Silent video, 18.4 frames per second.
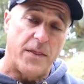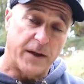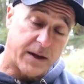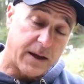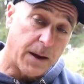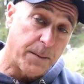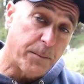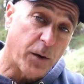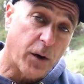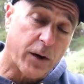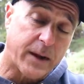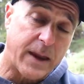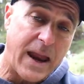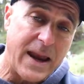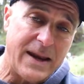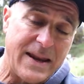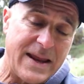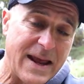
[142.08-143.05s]
The Kimber
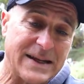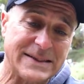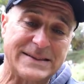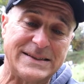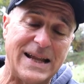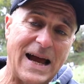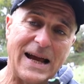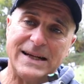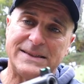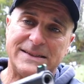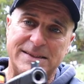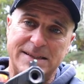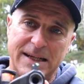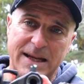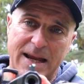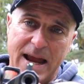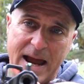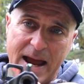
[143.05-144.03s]

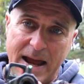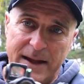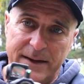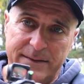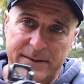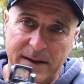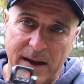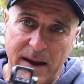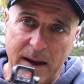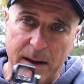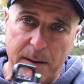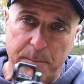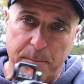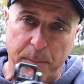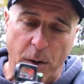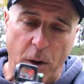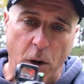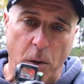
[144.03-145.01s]
KDS9C has a
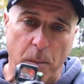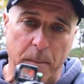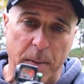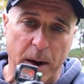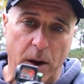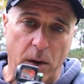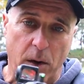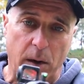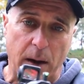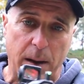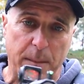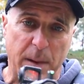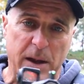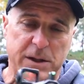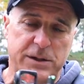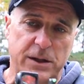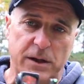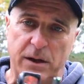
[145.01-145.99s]
bull barrel. I
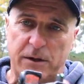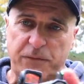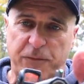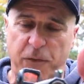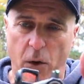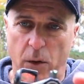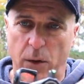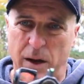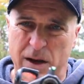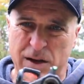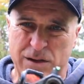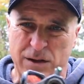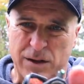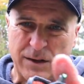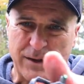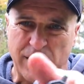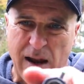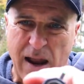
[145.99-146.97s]
mentioned it's 4
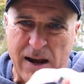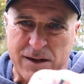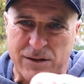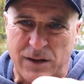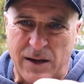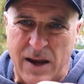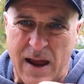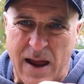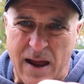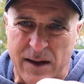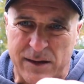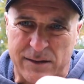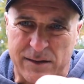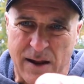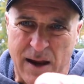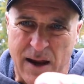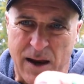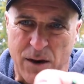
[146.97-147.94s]
inches. It actually
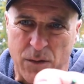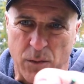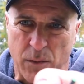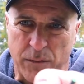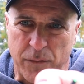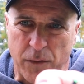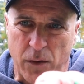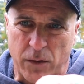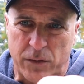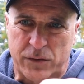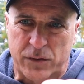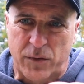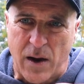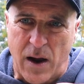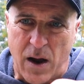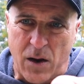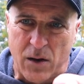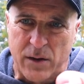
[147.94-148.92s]
has a reverse
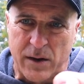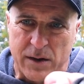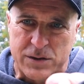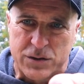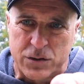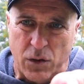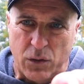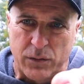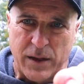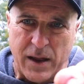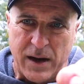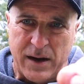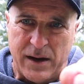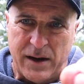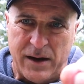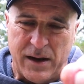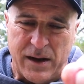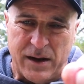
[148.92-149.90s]
crown. I showed that
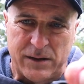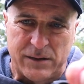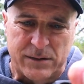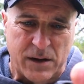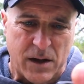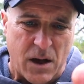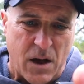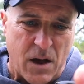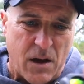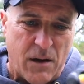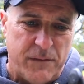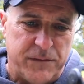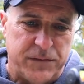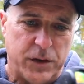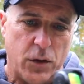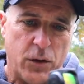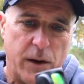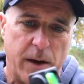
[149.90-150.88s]
it is
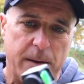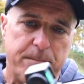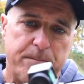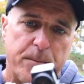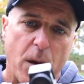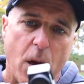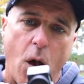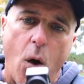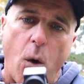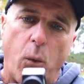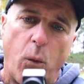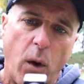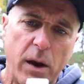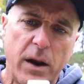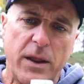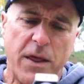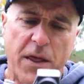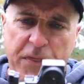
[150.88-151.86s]
fluted.
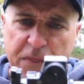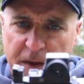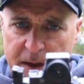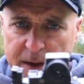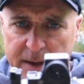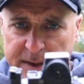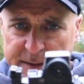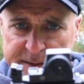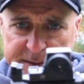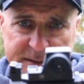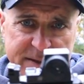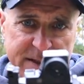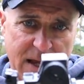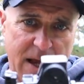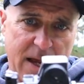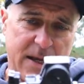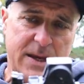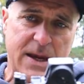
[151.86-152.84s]
One of the things
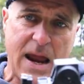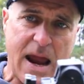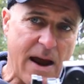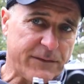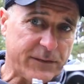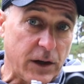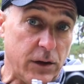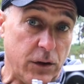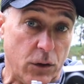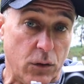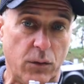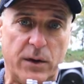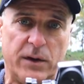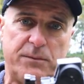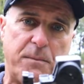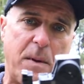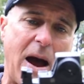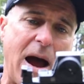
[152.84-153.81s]
that you have to do
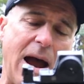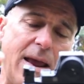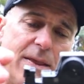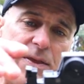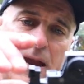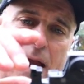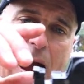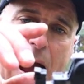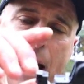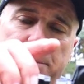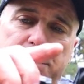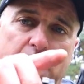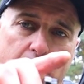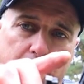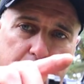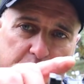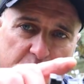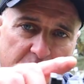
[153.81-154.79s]
is buy the
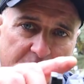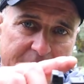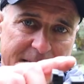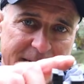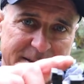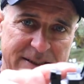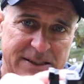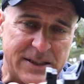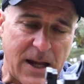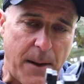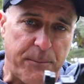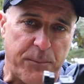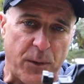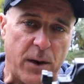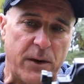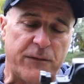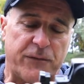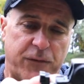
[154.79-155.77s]
optic plate
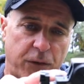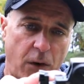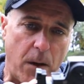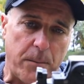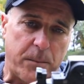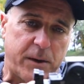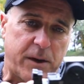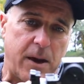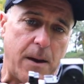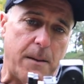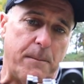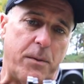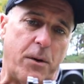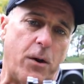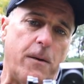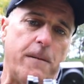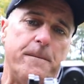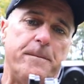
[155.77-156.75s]
separate from
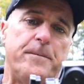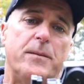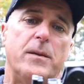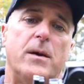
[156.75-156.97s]
Kimber.